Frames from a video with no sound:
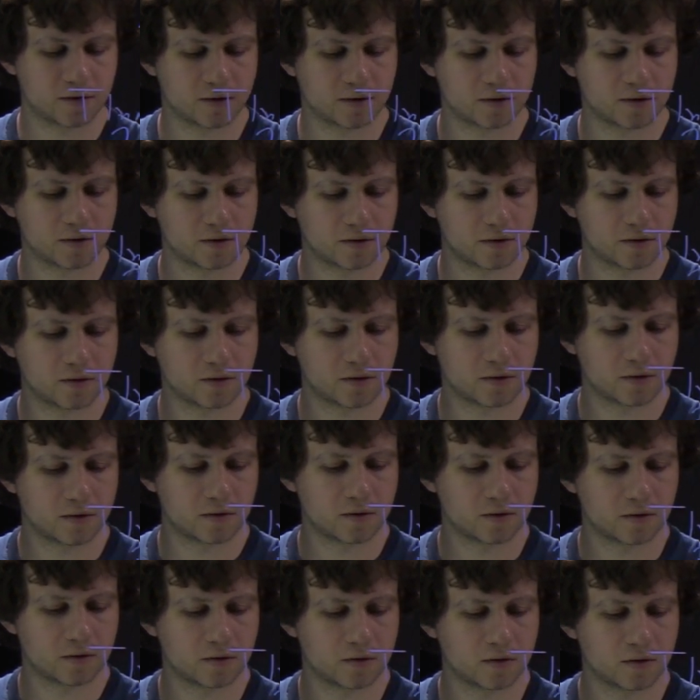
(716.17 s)

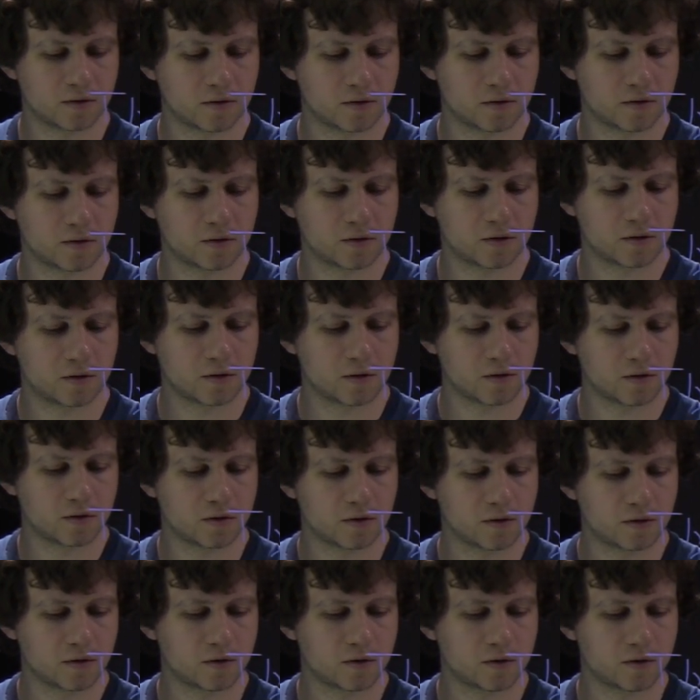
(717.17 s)

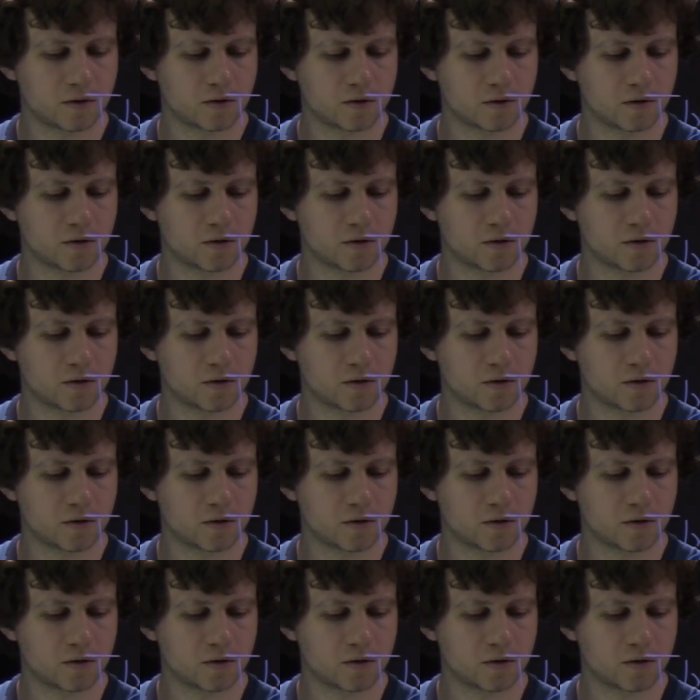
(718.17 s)
Nobody speaks.